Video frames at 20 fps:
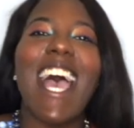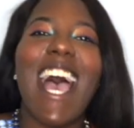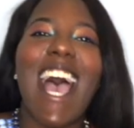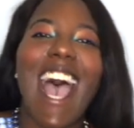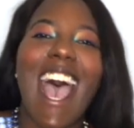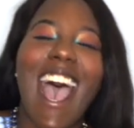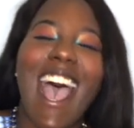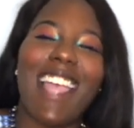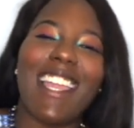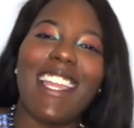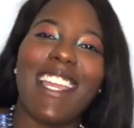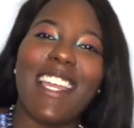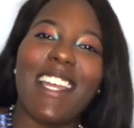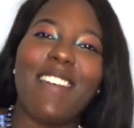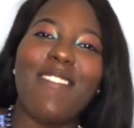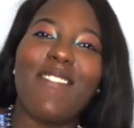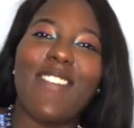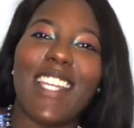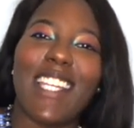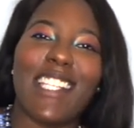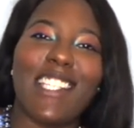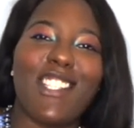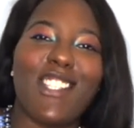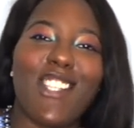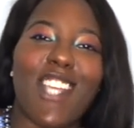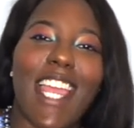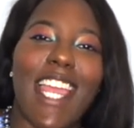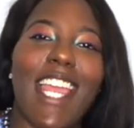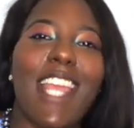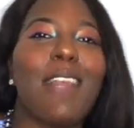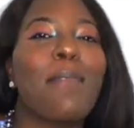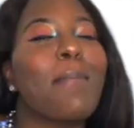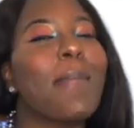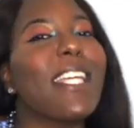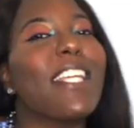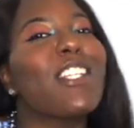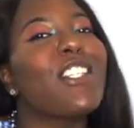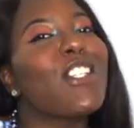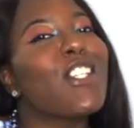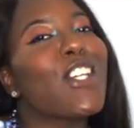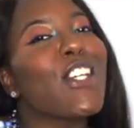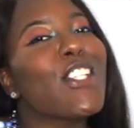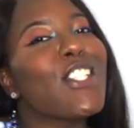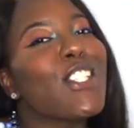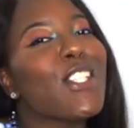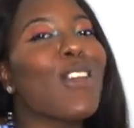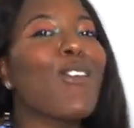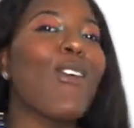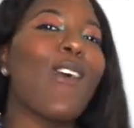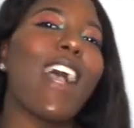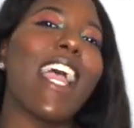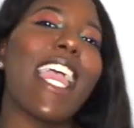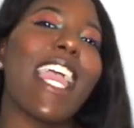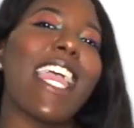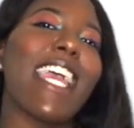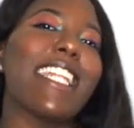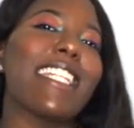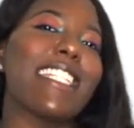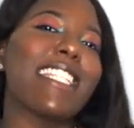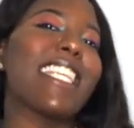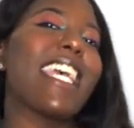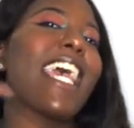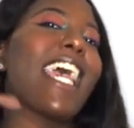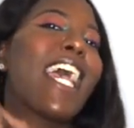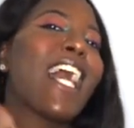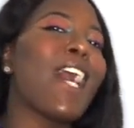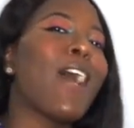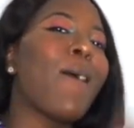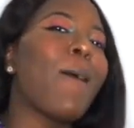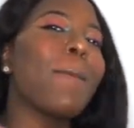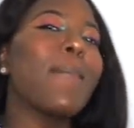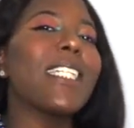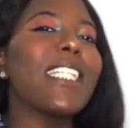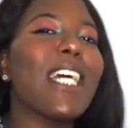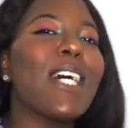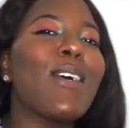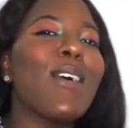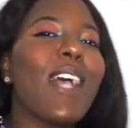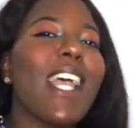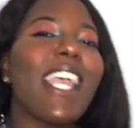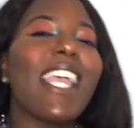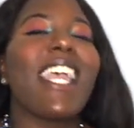I am Vicky J. Be sure to go ahead down below